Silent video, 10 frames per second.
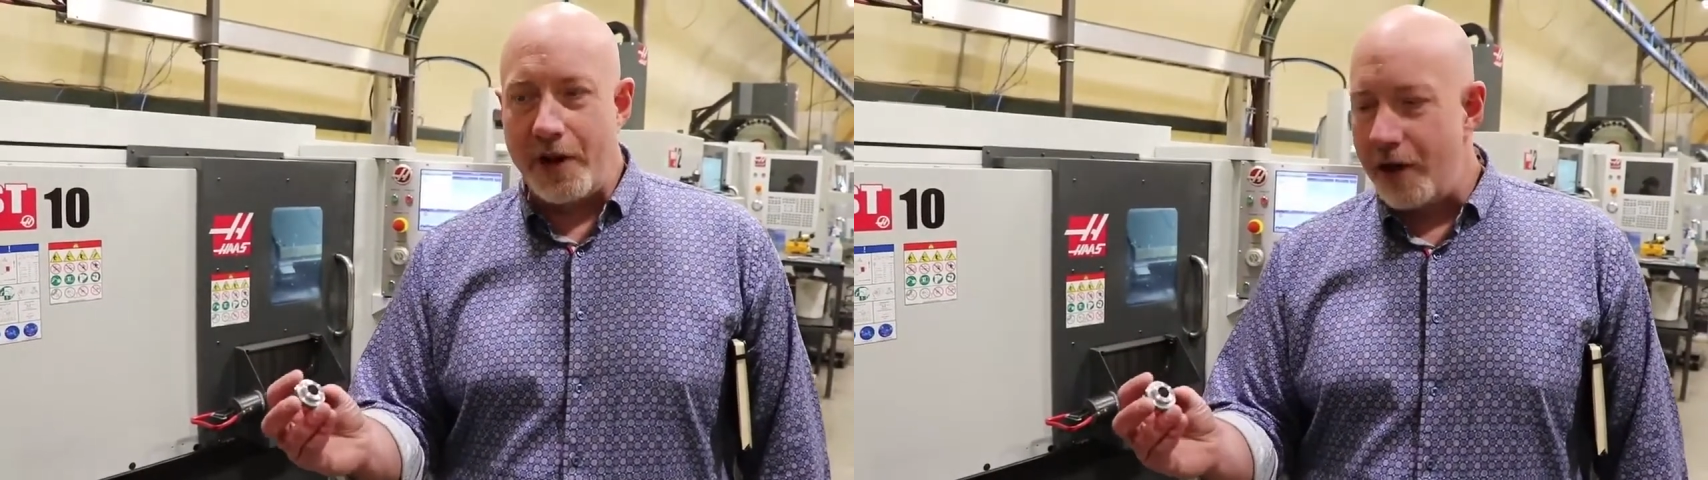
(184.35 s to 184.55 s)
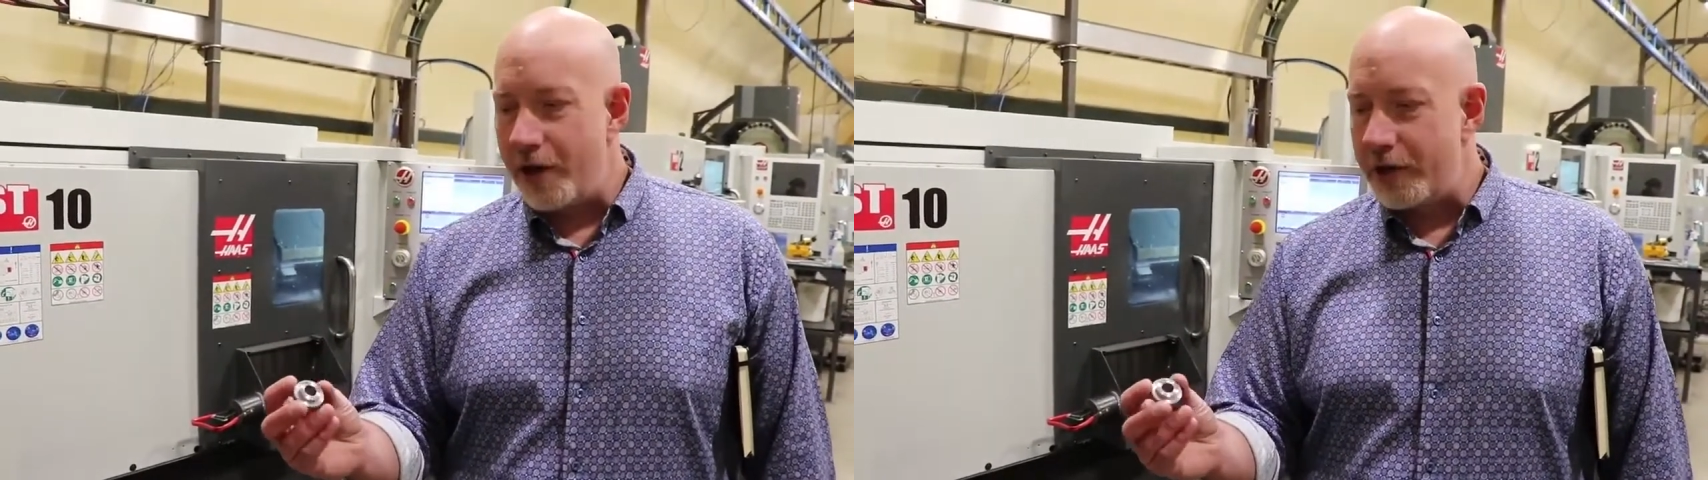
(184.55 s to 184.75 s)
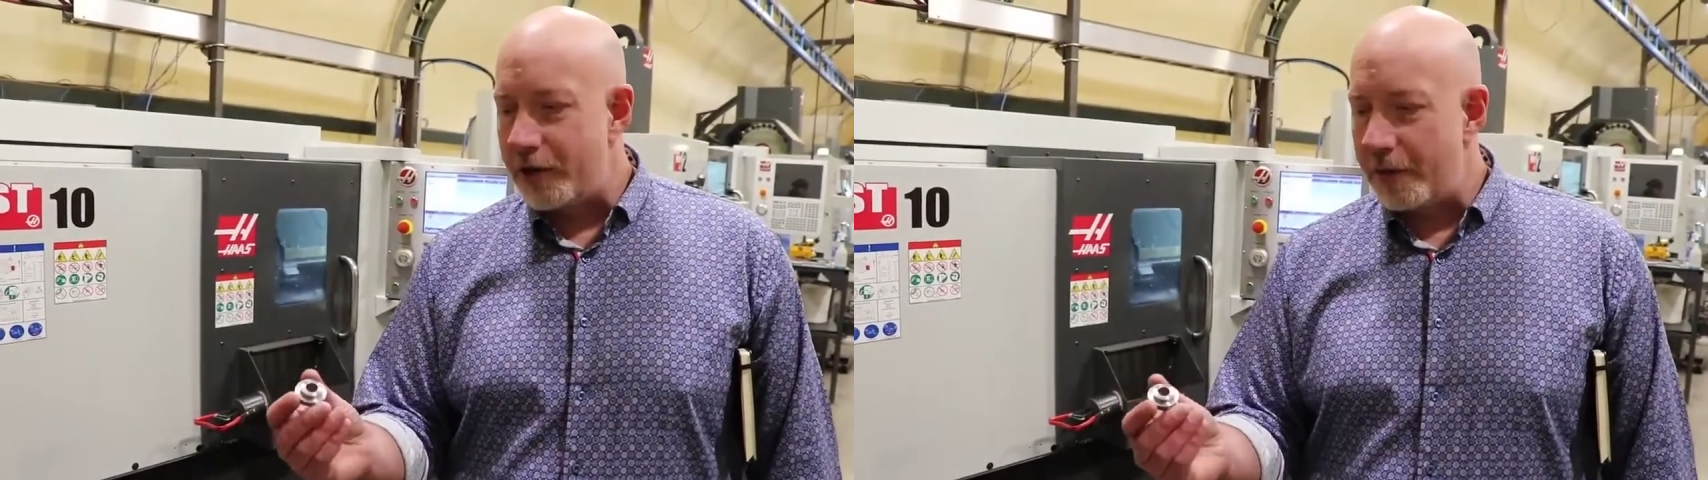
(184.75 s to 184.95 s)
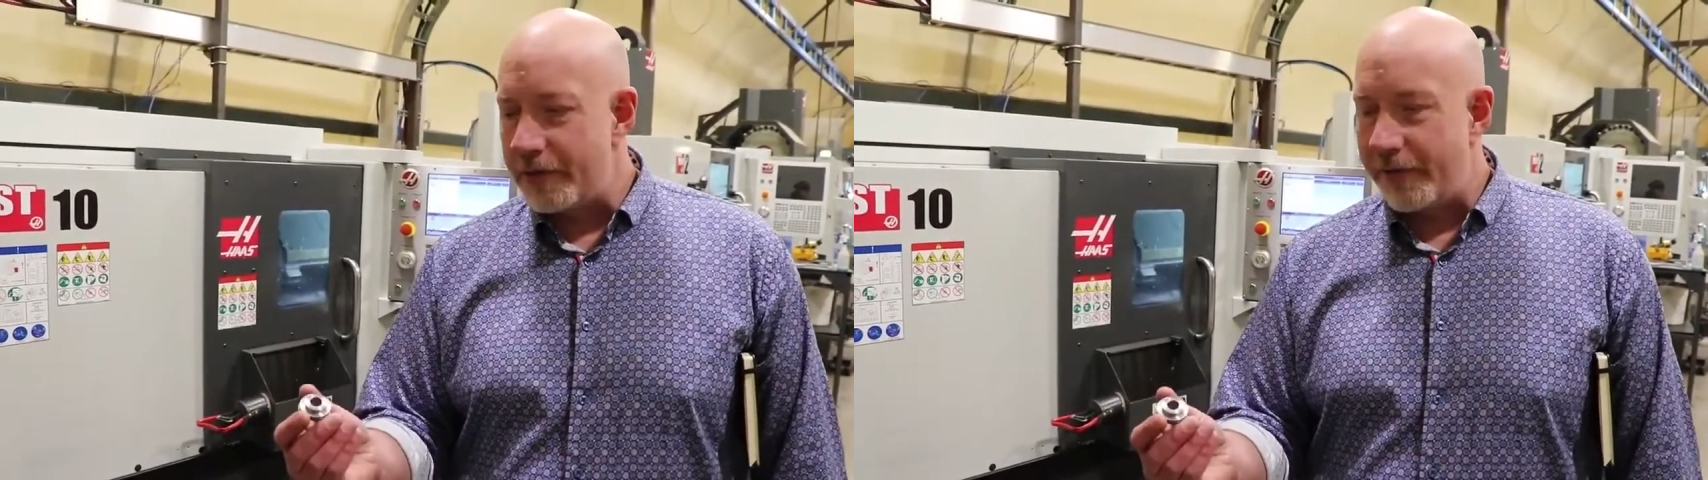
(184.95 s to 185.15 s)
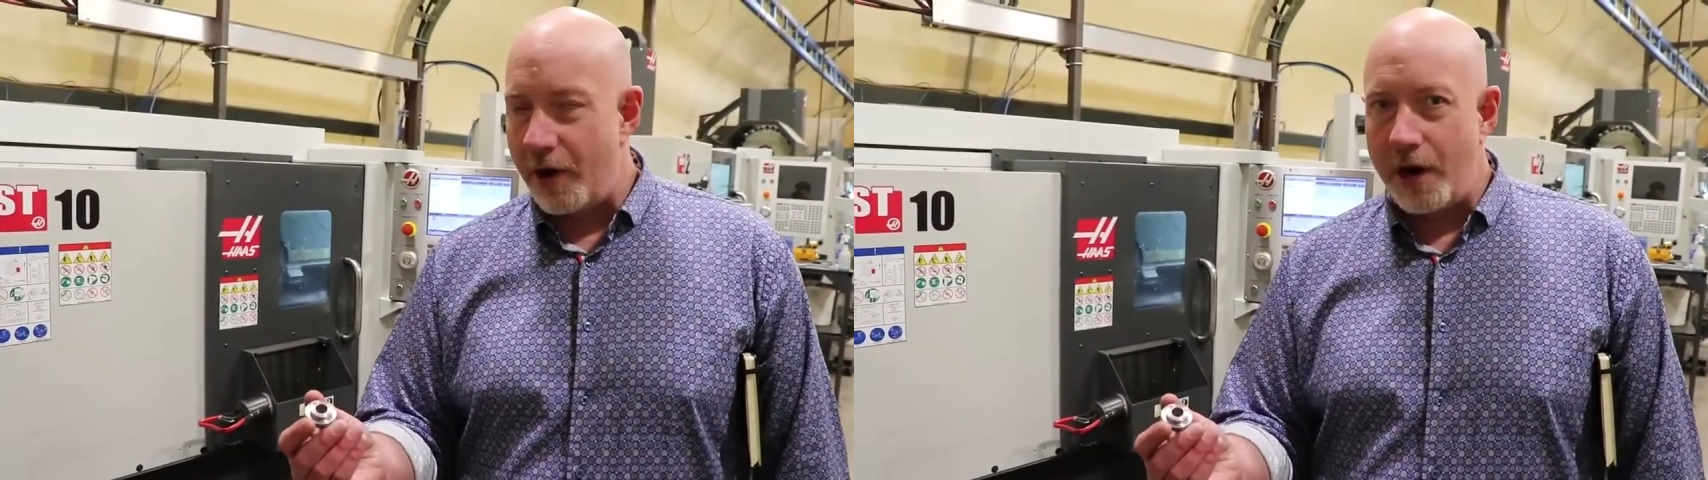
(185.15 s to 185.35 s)
year in terms
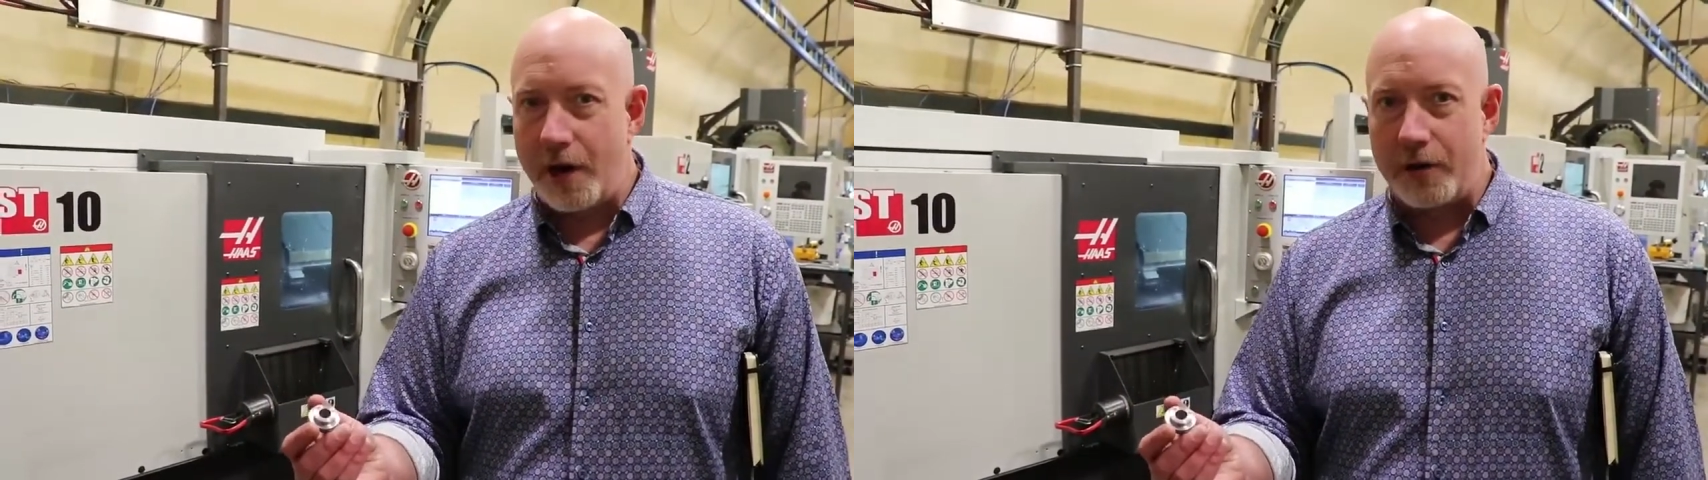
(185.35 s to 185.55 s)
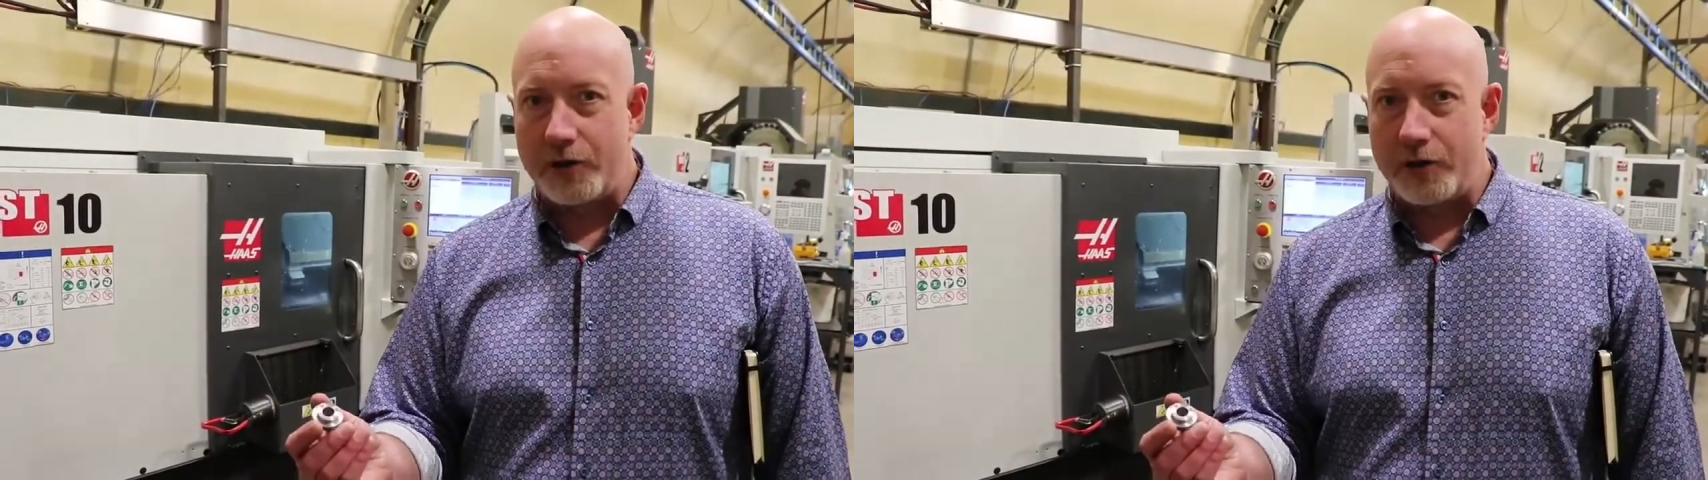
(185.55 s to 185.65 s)
of our